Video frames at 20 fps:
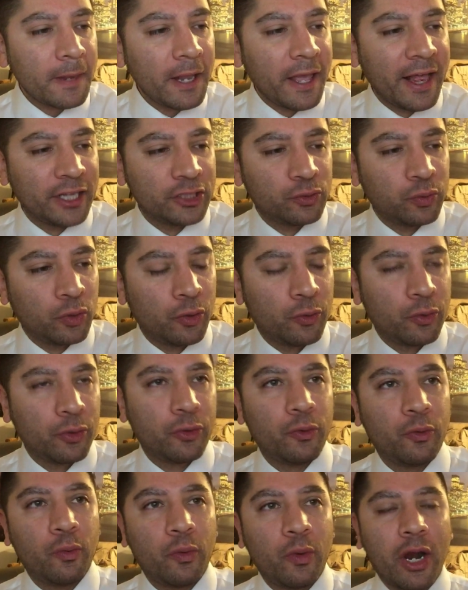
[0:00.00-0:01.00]
That's
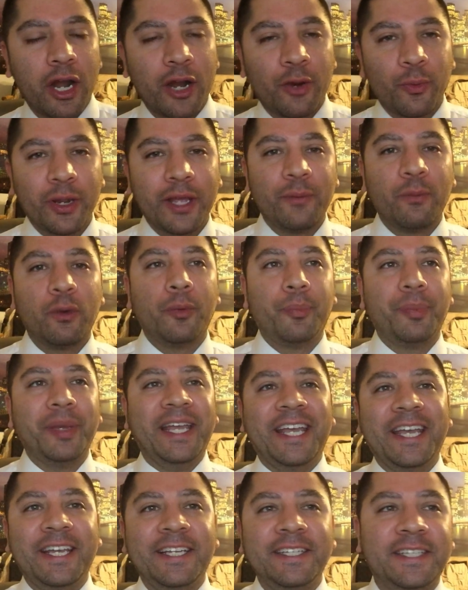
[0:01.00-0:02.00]
where we will
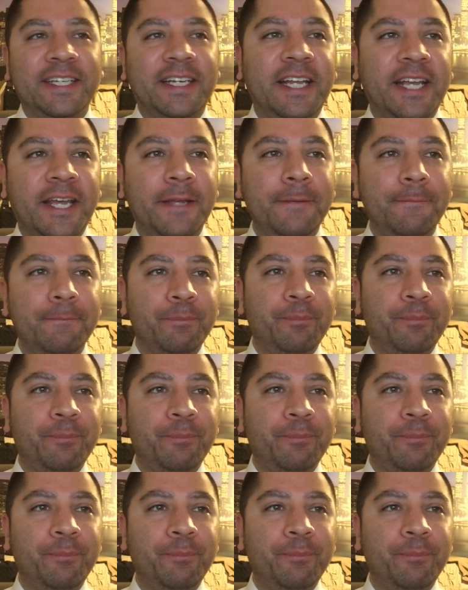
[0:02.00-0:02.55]
begin today.